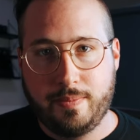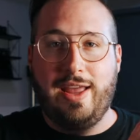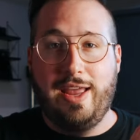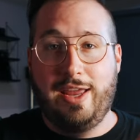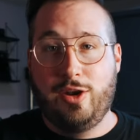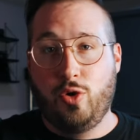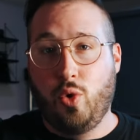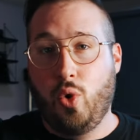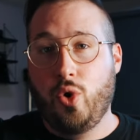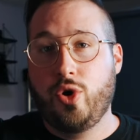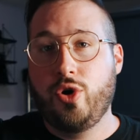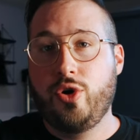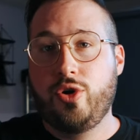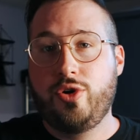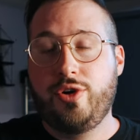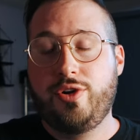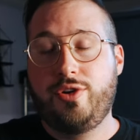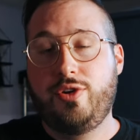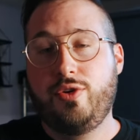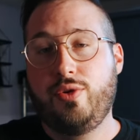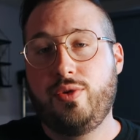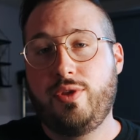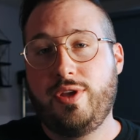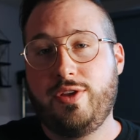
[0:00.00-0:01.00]
In order to
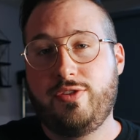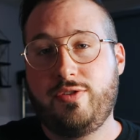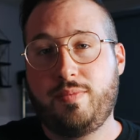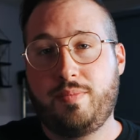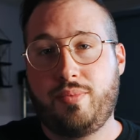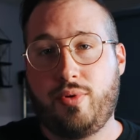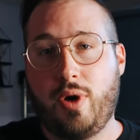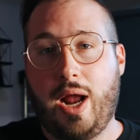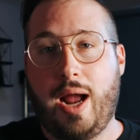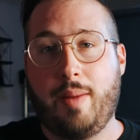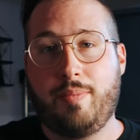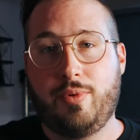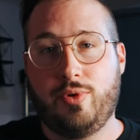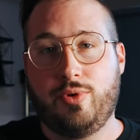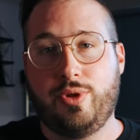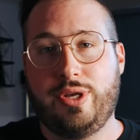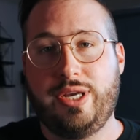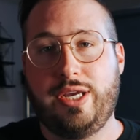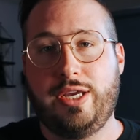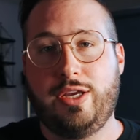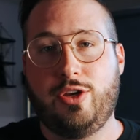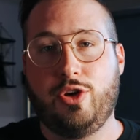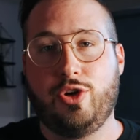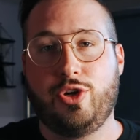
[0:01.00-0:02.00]
do this
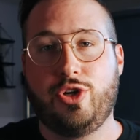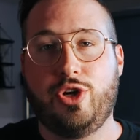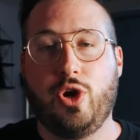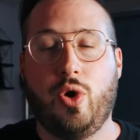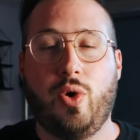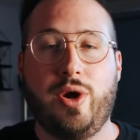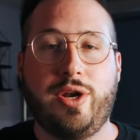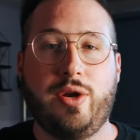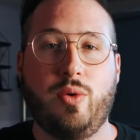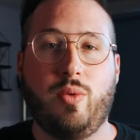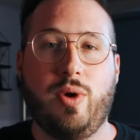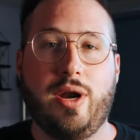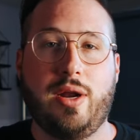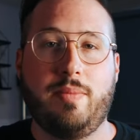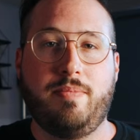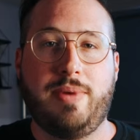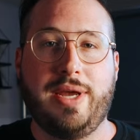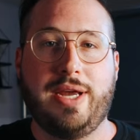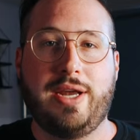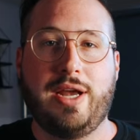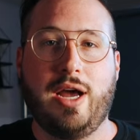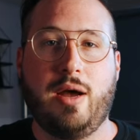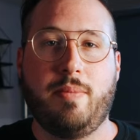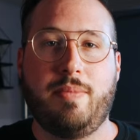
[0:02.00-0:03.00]
properly, you're going to want to
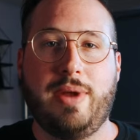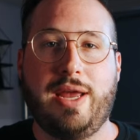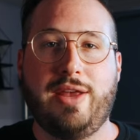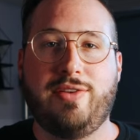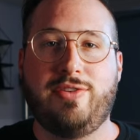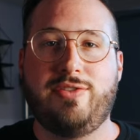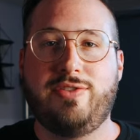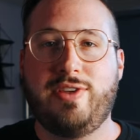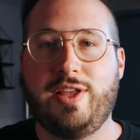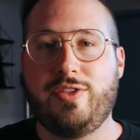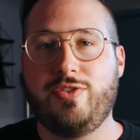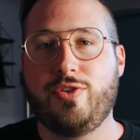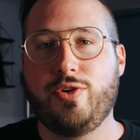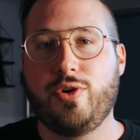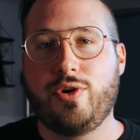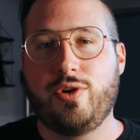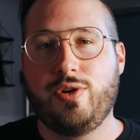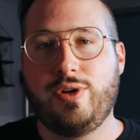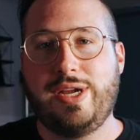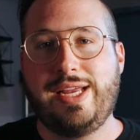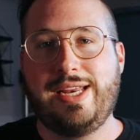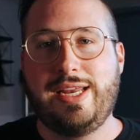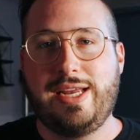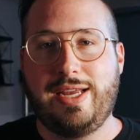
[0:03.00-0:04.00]
pick up a sensor
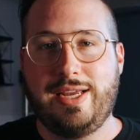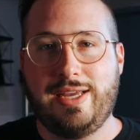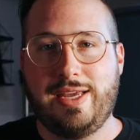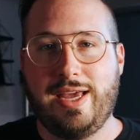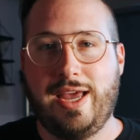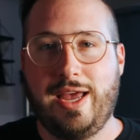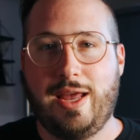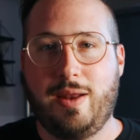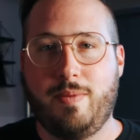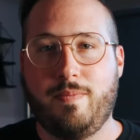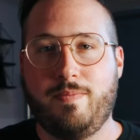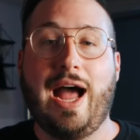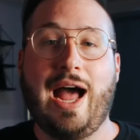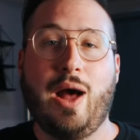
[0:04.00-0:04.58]
cleaning kit.